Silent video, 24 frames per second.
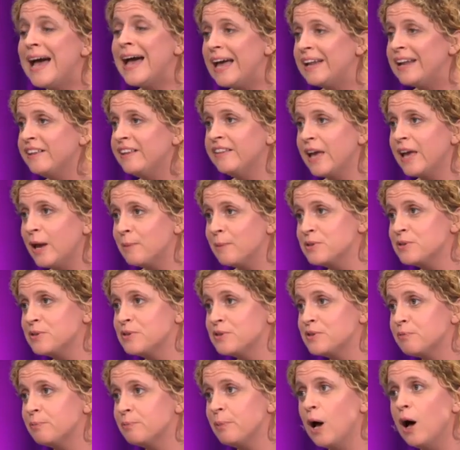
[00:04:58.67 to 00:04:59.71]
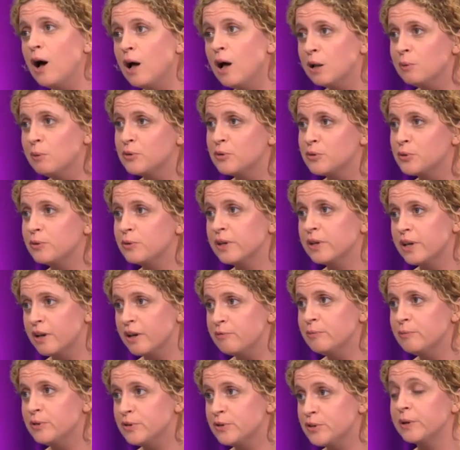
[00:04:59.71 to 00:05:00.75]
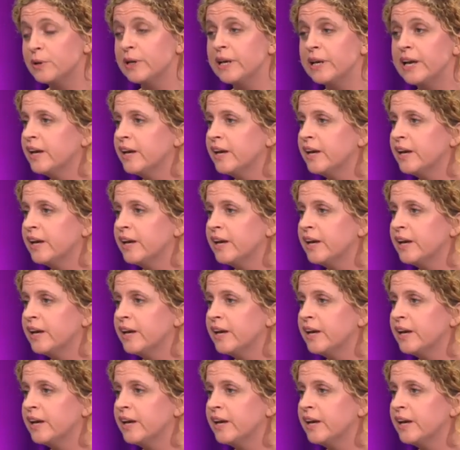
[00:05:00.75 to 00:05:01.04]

and in the absence of Parliament or the government doing